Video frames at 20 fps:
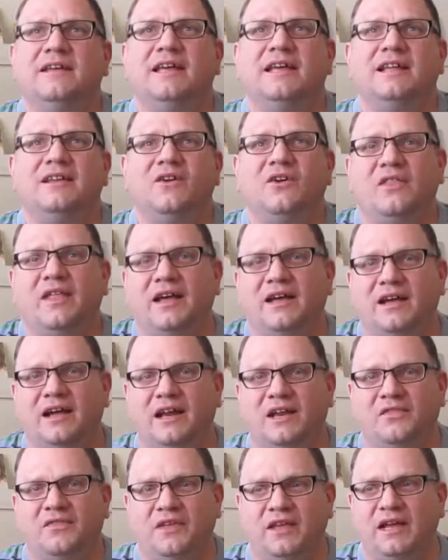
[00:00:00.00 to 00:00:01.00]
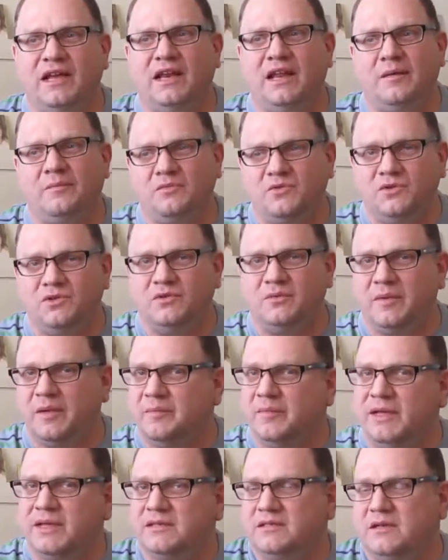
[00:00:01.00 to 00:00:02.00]
and all that kind of thing. And I'm doing
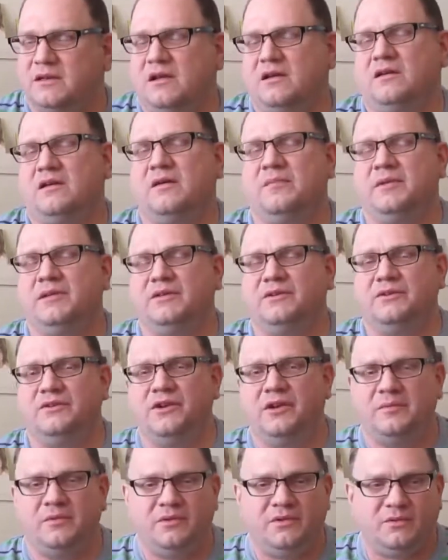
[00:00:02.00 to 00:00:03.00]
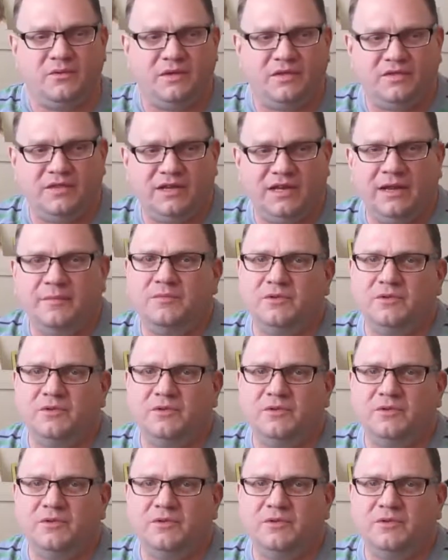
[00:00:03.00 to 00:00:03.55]
my best to not come into agreement with it.